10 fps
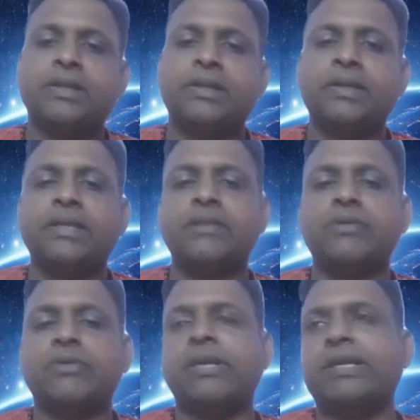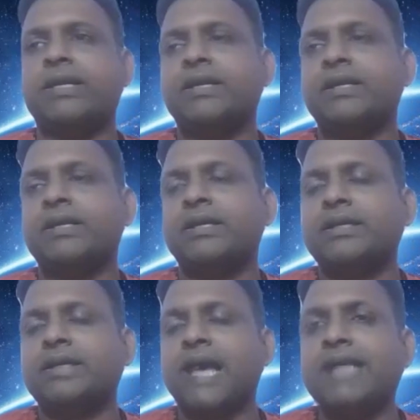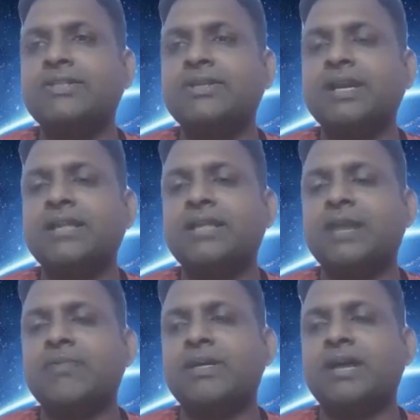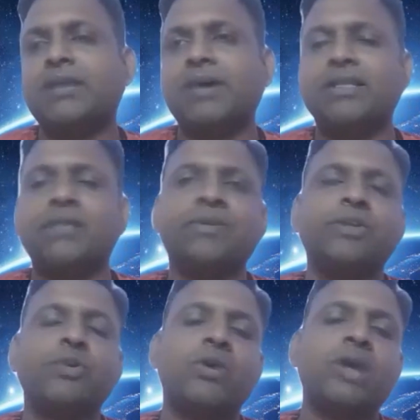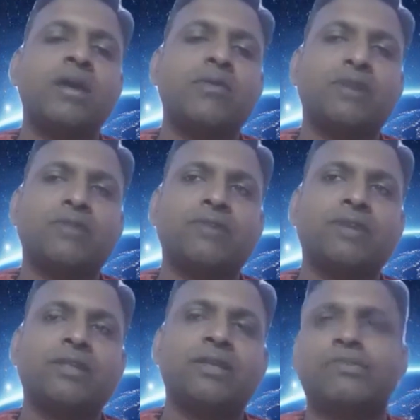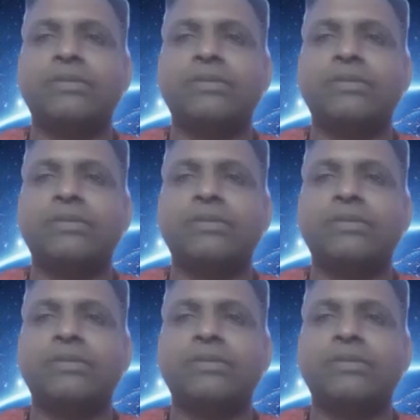Next, you write, naturally, dharma, karma, adhipati, yoga will work for them.